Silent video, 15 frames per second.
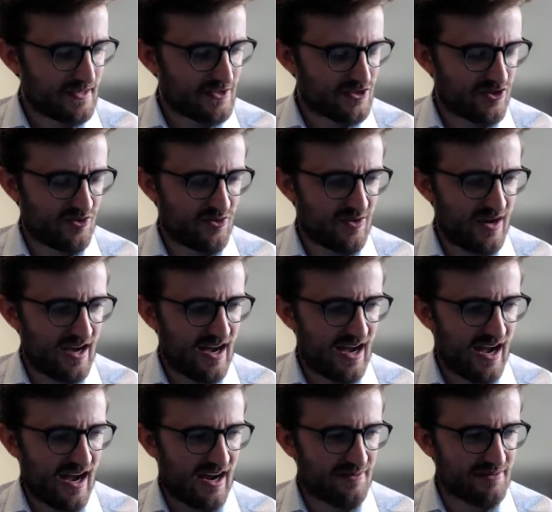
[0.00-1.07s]
So
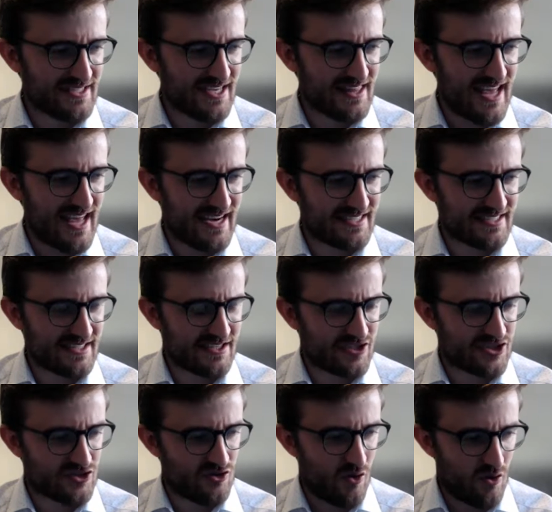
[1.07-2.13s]
I would say that as a
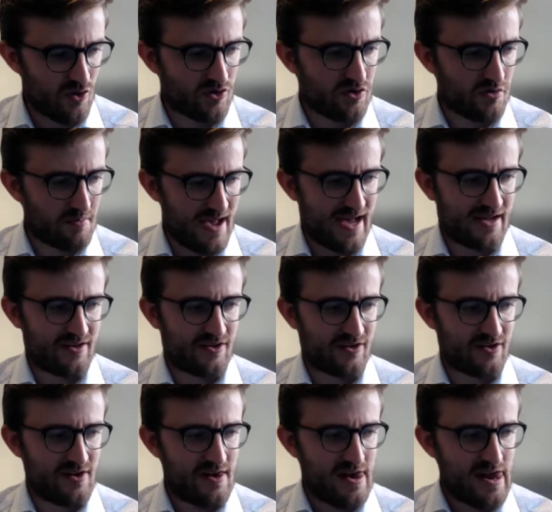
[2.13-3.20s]
historical
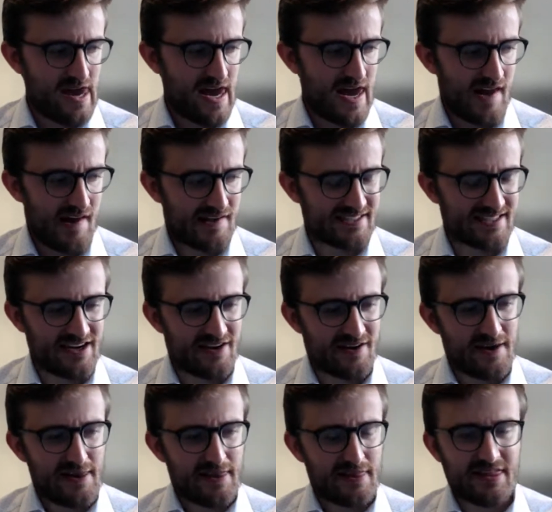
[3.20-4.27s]
matter is there.